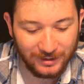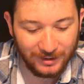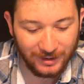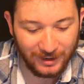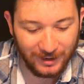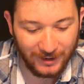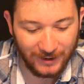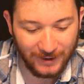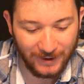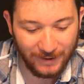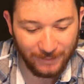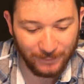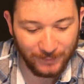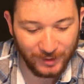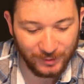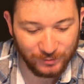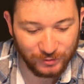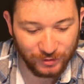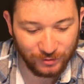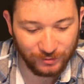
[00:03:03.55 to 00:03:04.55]

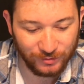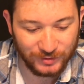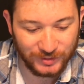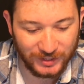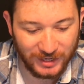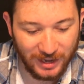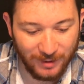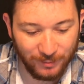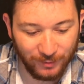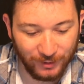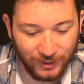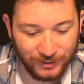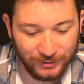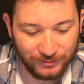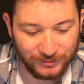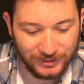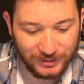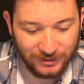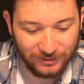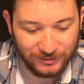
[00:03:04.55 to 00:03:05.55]
I'm sure there's a couple
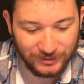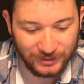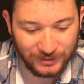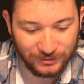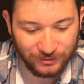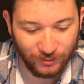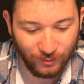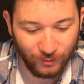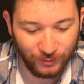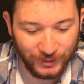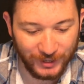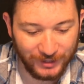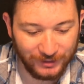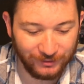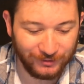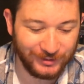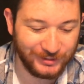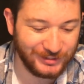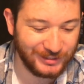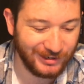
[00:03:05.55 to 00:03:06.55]
others here as I scroll down
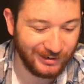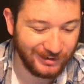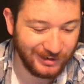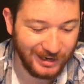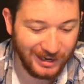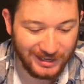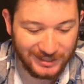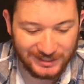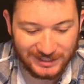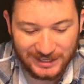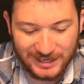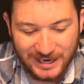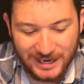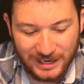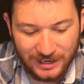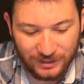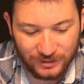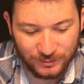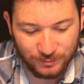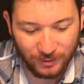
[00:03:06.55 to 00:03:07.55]
the list here. Gus
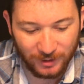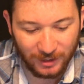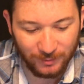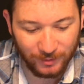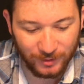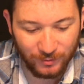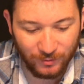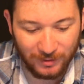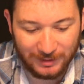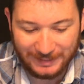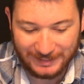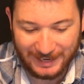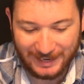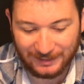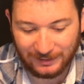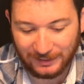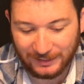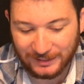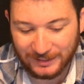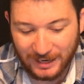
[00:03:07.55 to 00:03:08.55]
Dean is probably one.
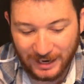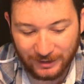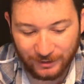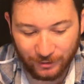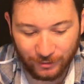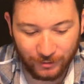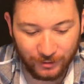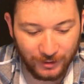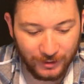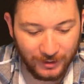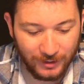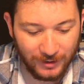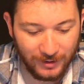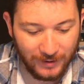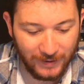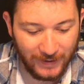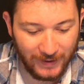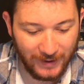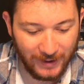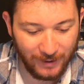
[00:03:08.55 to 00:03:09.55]
Natalie Decker
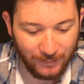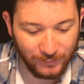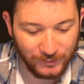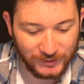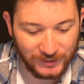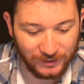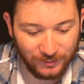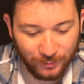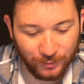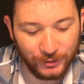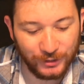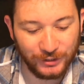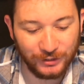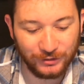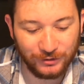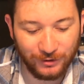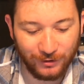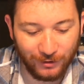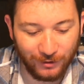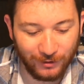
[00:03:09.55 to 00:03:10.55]
was in a pretty
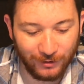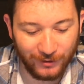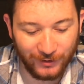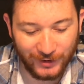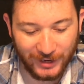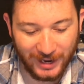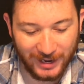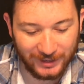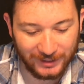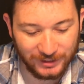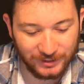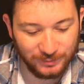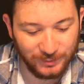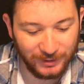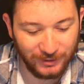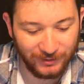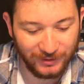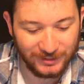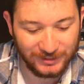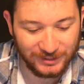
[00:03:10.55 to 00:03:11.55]
good car and had
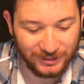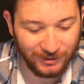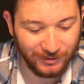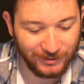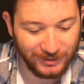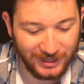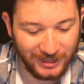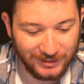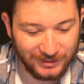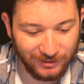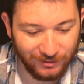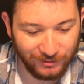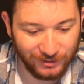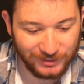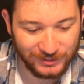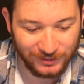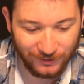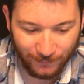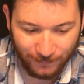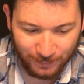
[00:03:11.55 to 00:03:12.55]
experience here at Daytona.
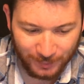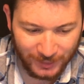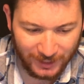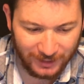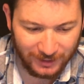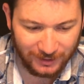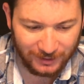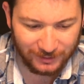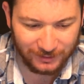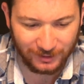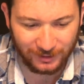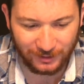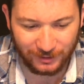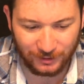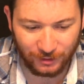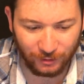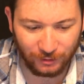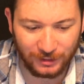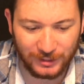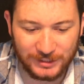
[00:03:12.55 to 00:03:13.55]
So
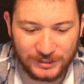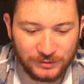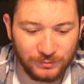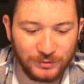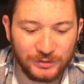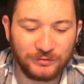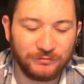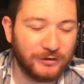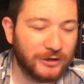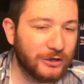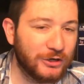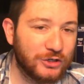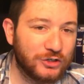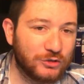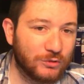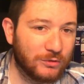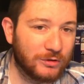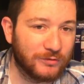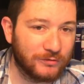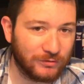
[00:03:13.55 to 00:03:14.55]
the list was very
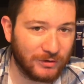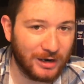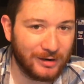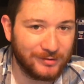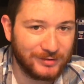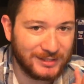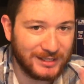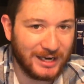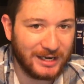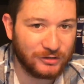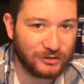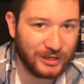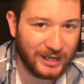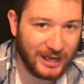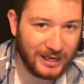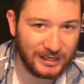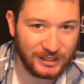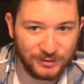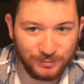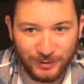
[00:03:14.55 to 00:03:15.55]
short of drivers that actually
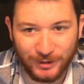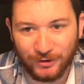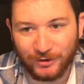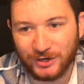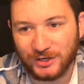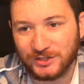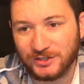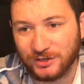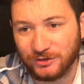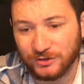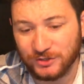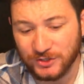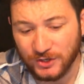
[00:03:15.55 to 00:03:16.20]
had experience here.